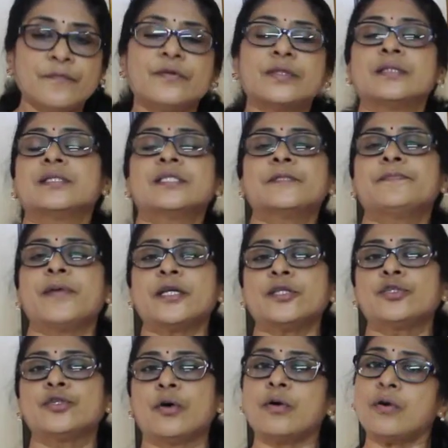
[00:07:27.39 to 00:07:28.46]
with
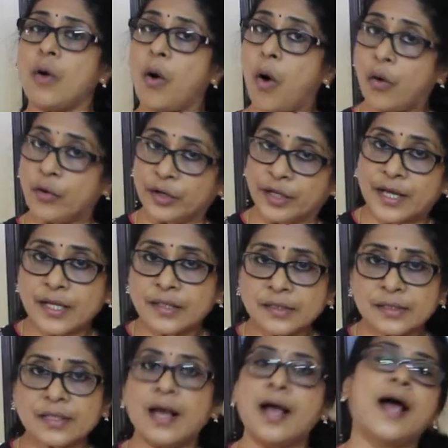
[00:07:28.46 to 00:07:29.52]
respect to your
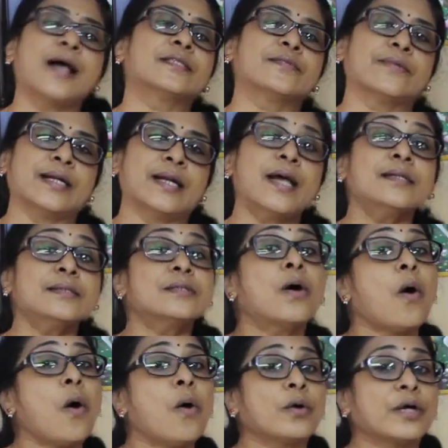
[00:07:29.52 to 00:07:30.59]
organs as well as
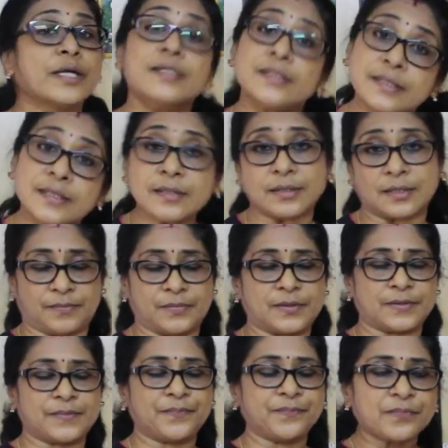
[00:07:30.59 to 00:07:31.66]
organ
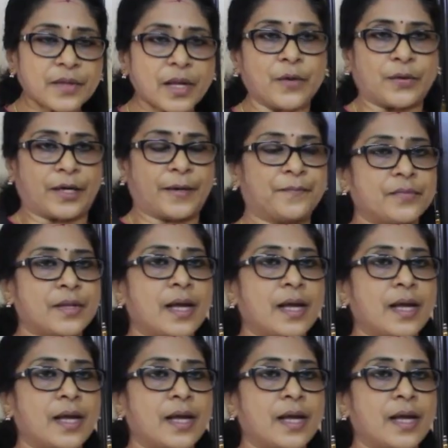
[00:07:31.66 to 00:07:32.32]
systems. Okay.